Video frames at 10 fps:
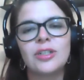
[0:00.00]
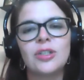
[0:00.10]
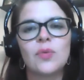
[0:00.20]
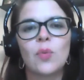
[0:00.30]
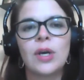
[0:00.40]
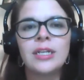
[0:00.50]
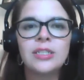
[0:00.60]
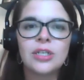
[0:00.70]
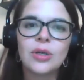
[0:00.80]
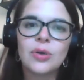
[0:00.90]
I just wanted
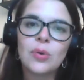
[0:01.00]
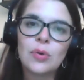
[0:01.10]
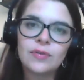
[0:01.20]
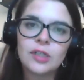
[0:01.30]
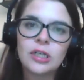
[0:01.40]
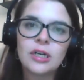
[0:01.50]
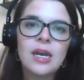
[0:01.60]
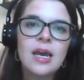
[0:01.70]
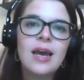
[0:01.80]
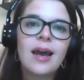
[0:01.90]
to go over
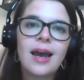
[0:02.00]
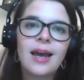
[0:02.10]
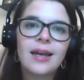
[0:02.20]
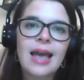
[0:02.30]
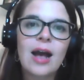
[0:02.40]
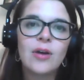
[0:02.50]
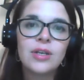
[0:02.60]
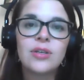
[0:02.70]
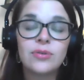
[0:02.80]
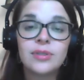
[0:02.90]
how to
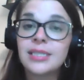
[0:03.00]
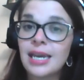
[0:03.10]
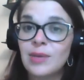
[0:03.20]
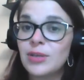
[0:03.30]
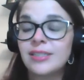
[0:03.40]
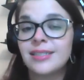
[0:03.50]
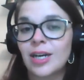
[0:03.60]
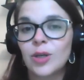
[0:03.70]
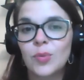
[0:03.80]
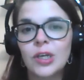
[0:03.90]
use the AP
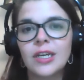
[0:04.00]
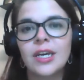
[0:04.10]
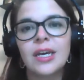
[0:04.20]
Stylebook